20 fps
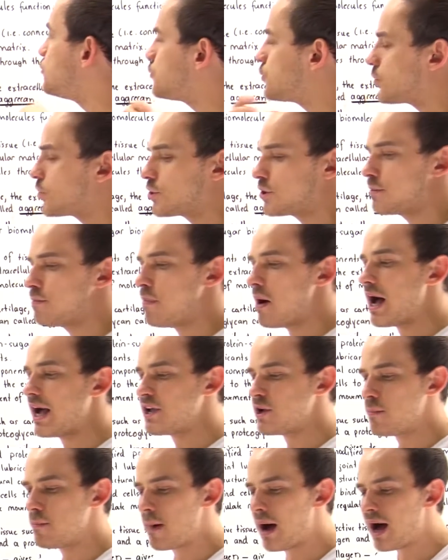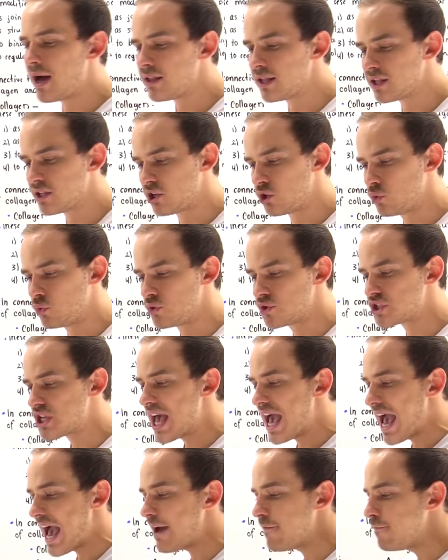sugar biomolecules,
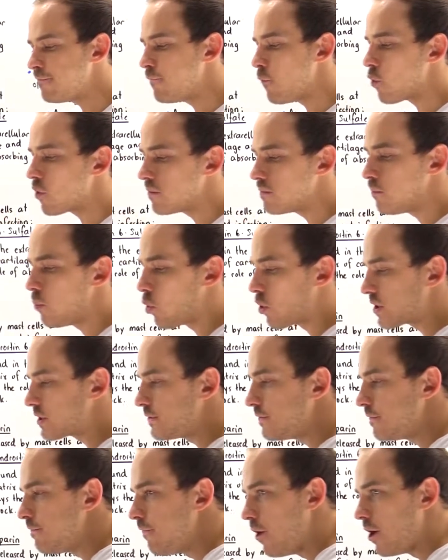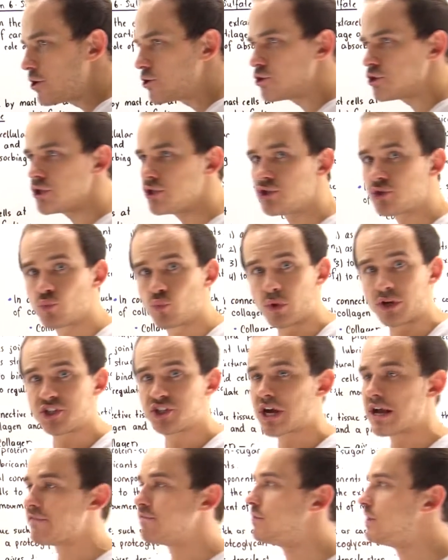have 4 important functions
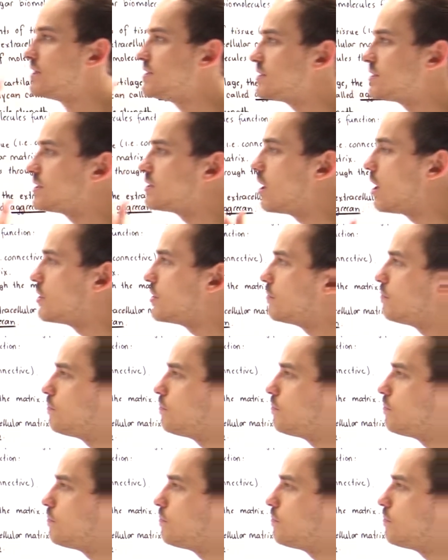which I've listed on